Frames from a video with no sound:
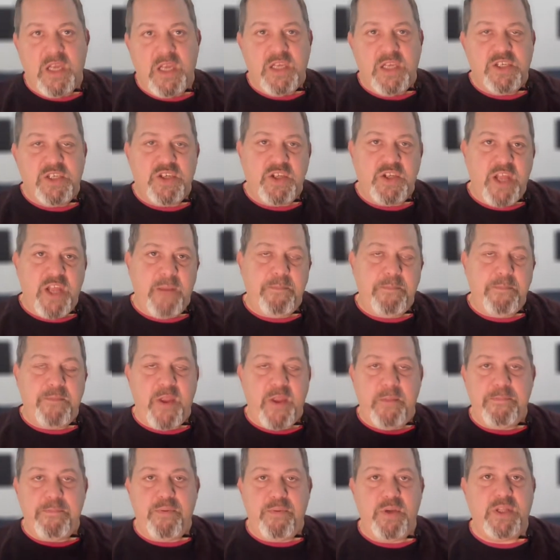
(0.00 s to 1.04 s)
So they
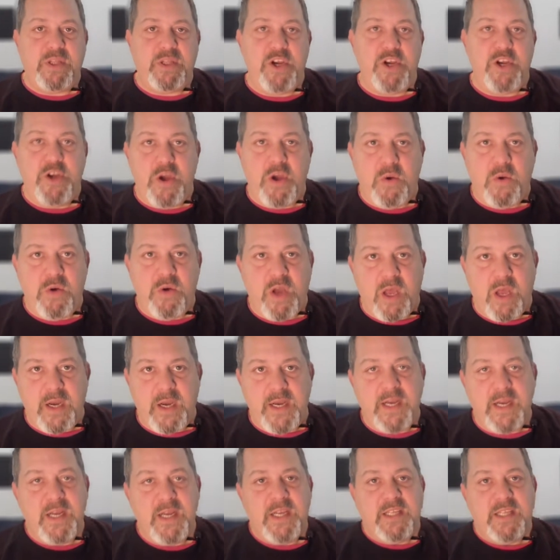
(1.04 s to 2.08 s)
put the note on
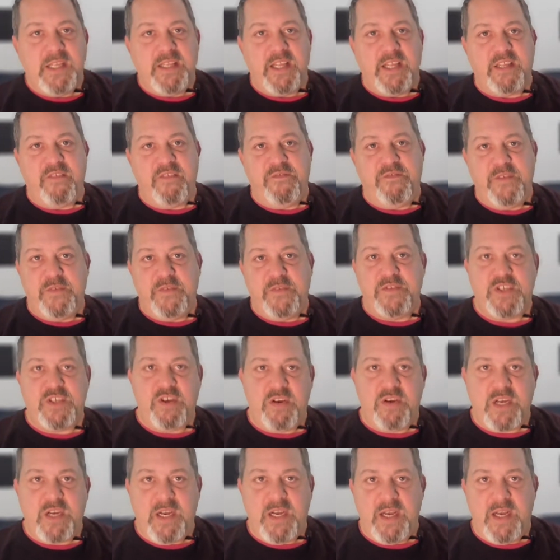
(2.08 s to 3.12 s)
it that the Fifth
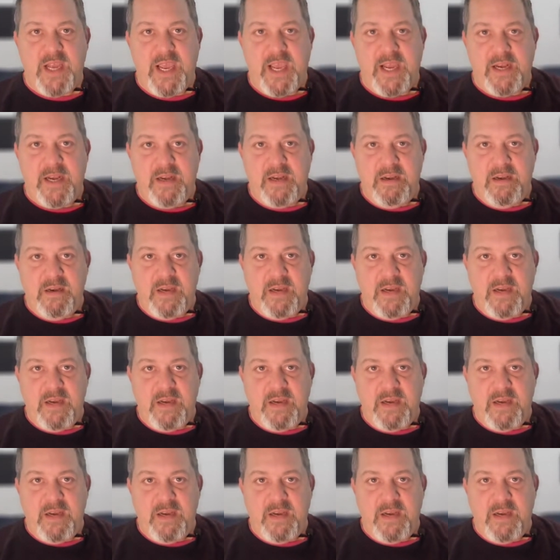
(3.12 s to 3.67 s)
Circuit had